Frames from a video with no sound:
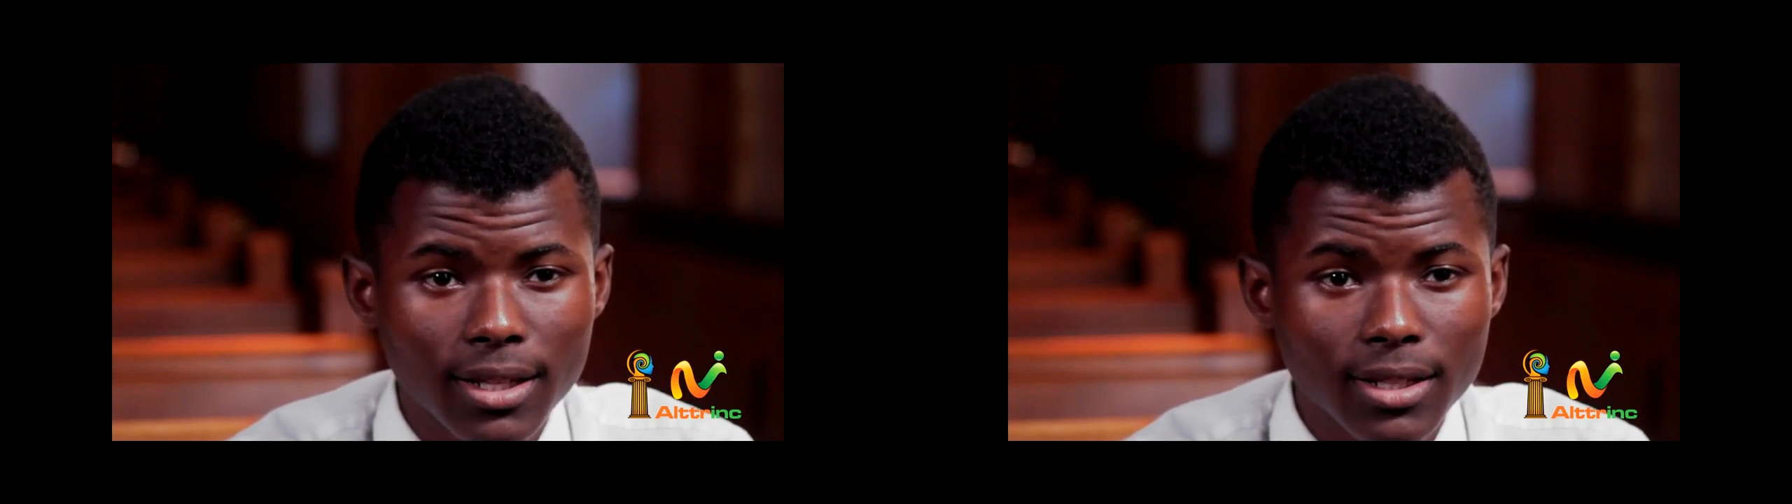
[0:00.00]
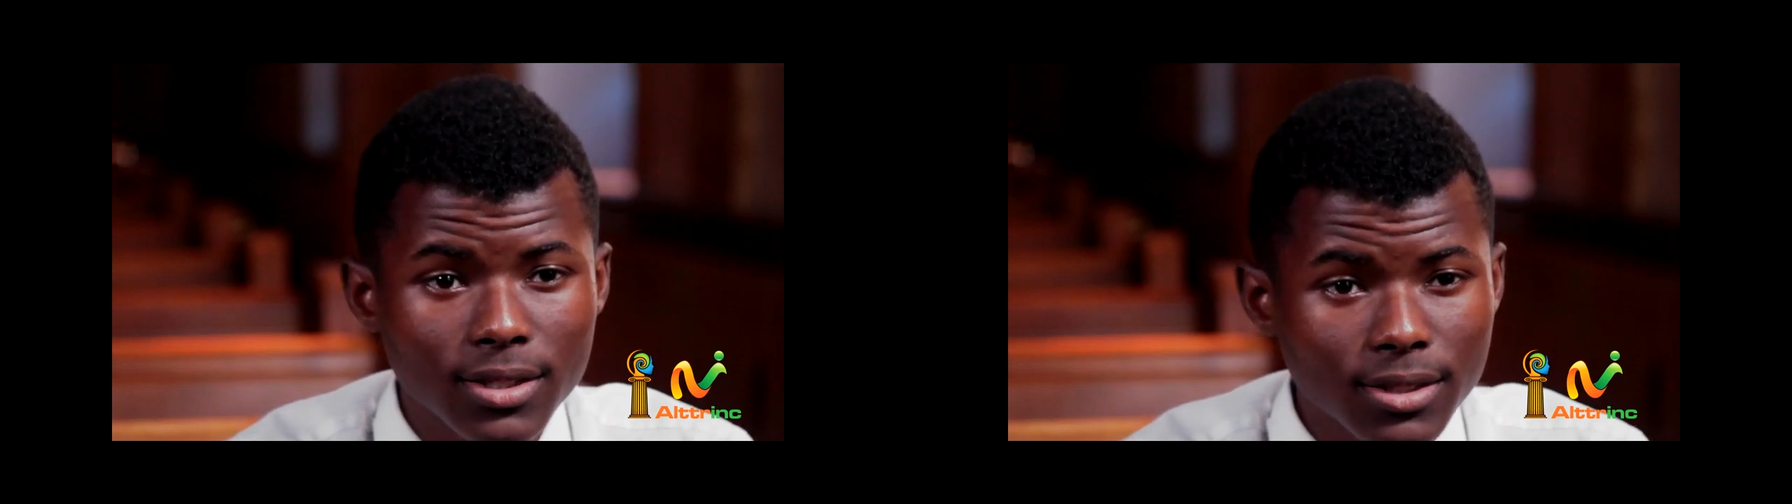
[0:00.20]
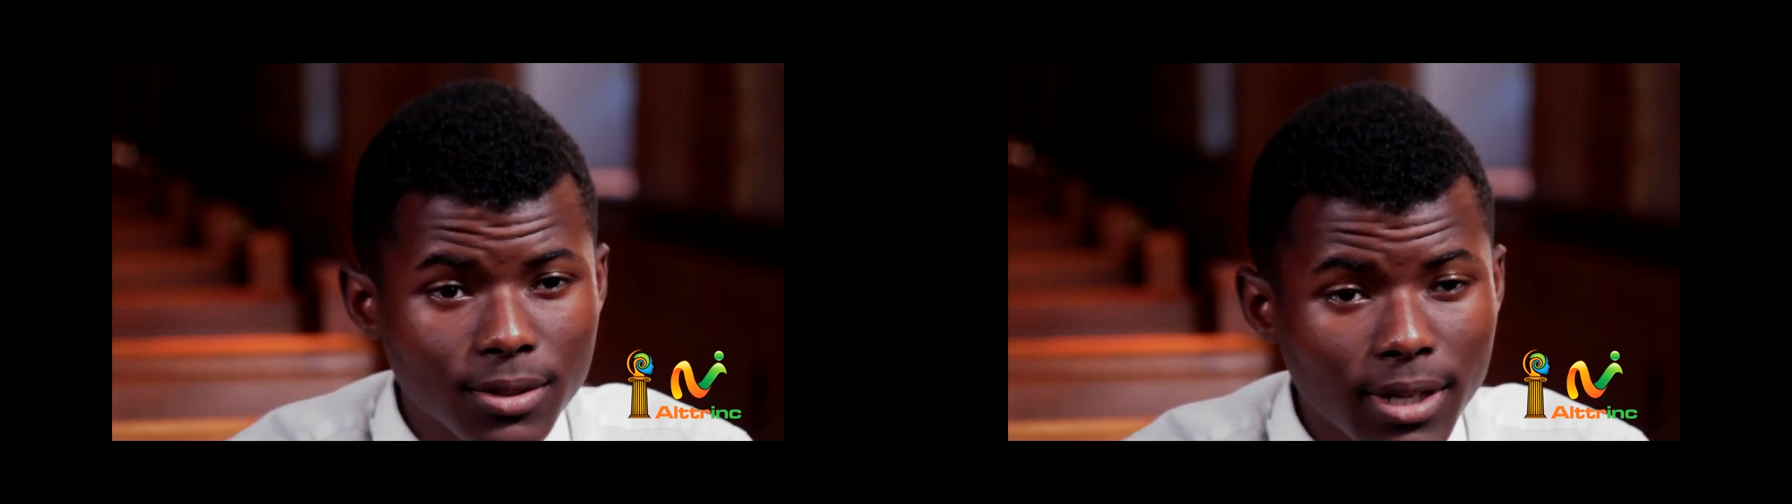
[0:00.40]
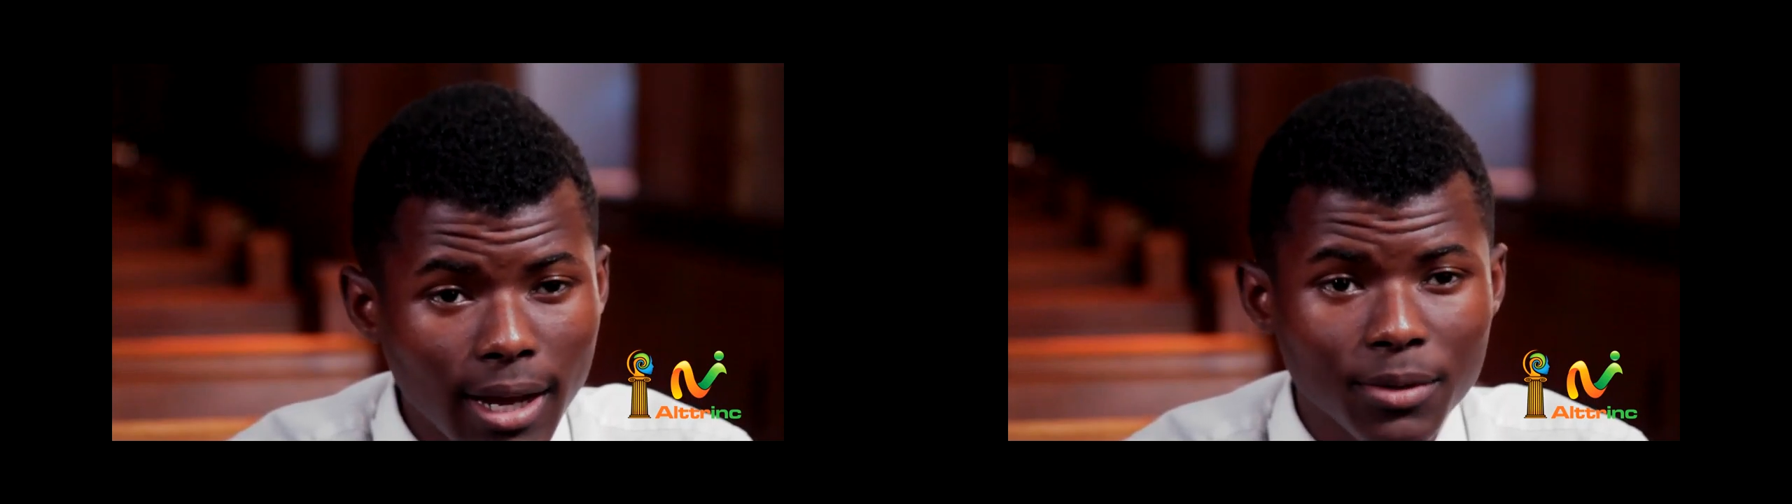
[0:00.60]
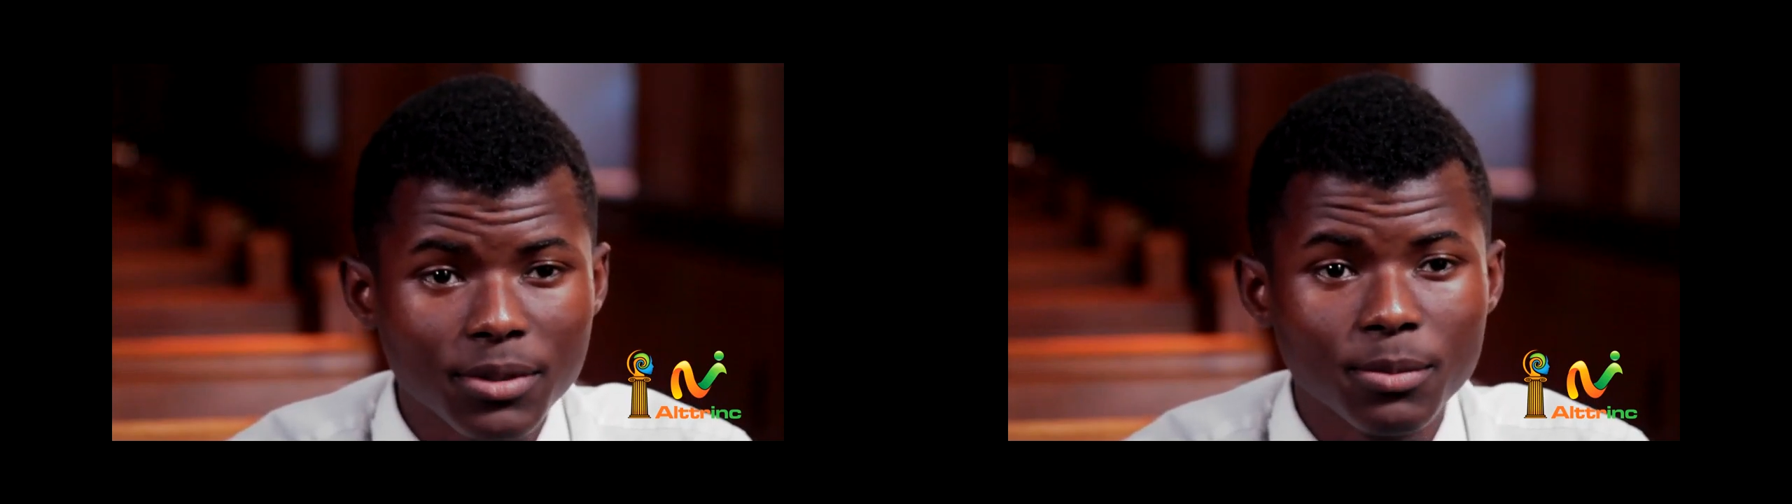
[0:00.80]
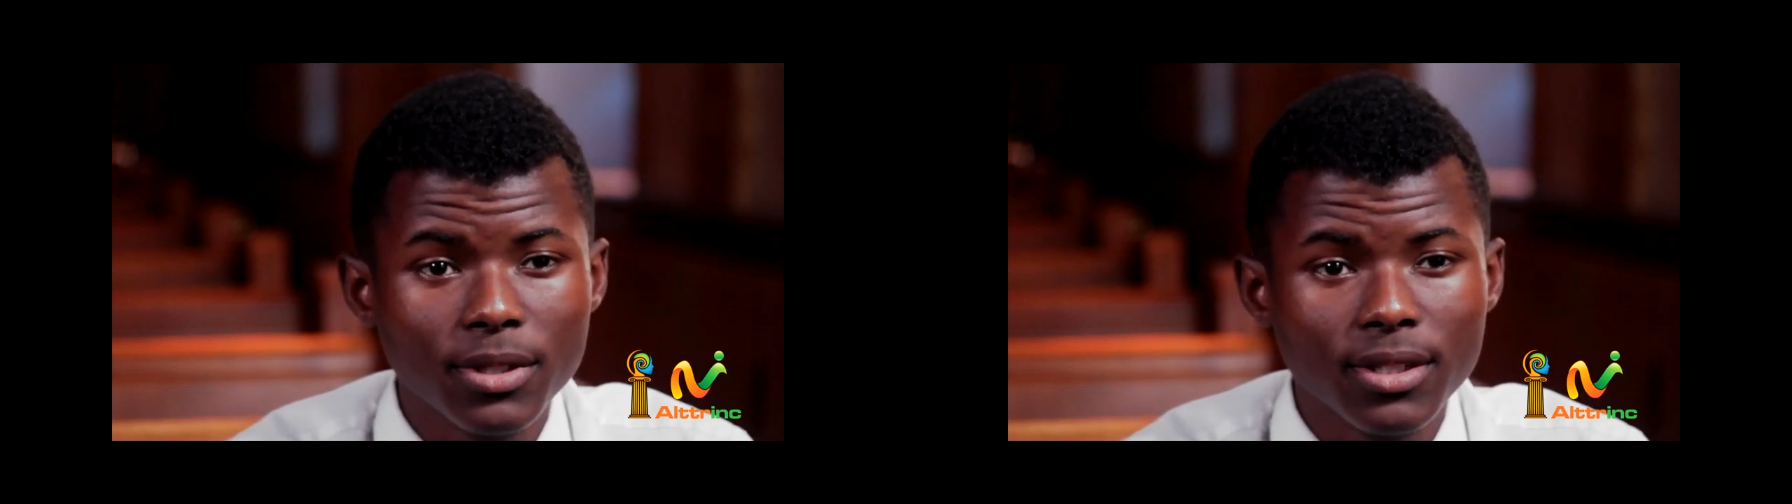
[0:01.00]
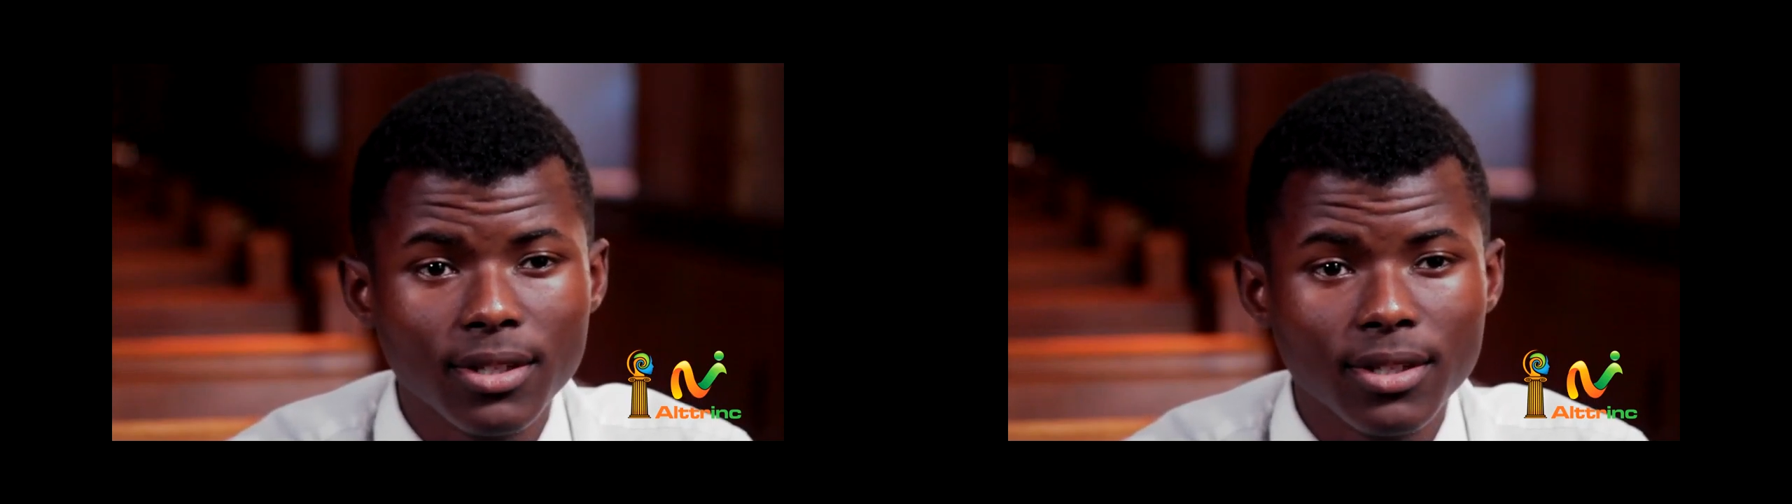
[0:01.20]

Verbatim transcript: that stood out to me